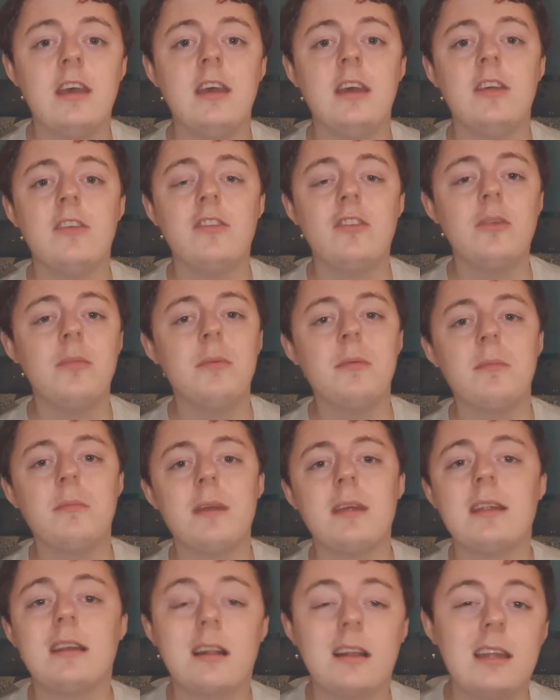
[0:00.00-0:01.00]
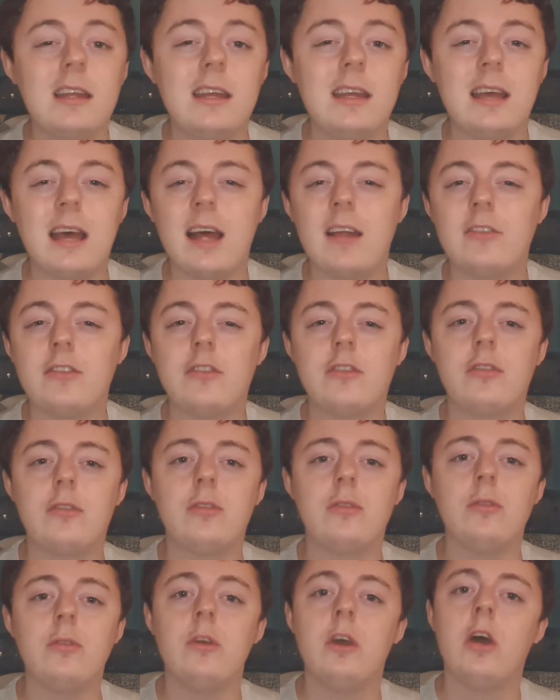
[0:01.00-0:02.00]
It's not been made clear as
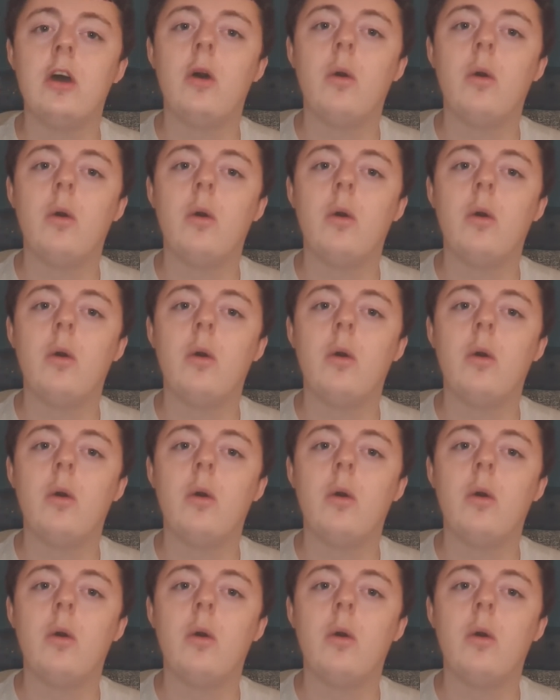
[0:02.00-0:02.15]
to